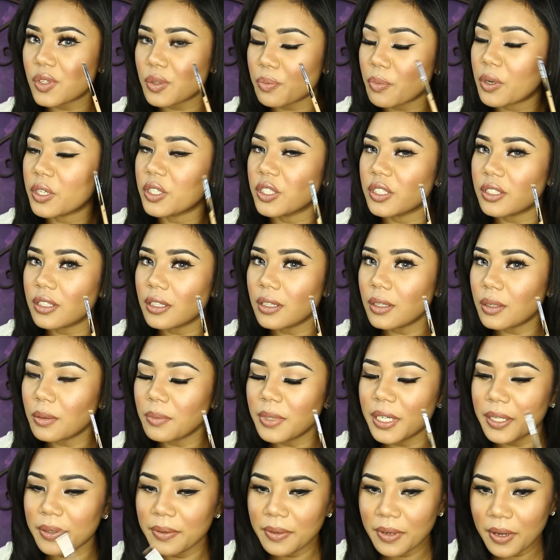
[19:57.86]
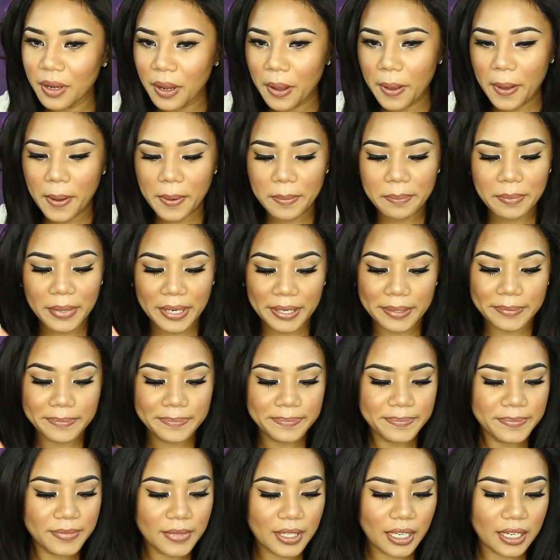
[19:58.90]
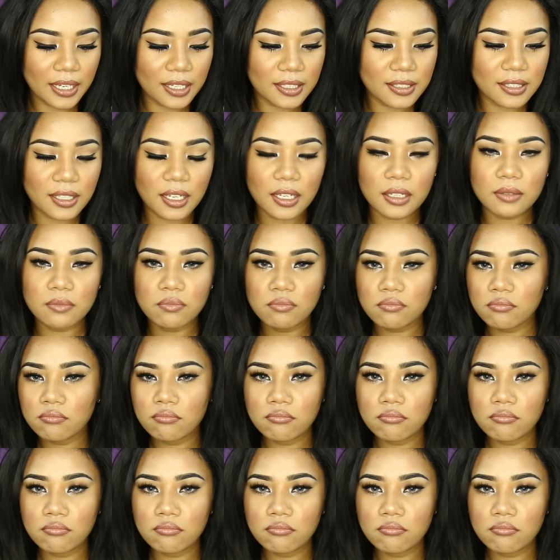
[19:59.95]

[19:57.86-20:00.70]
smudges a little bit. But Like I said,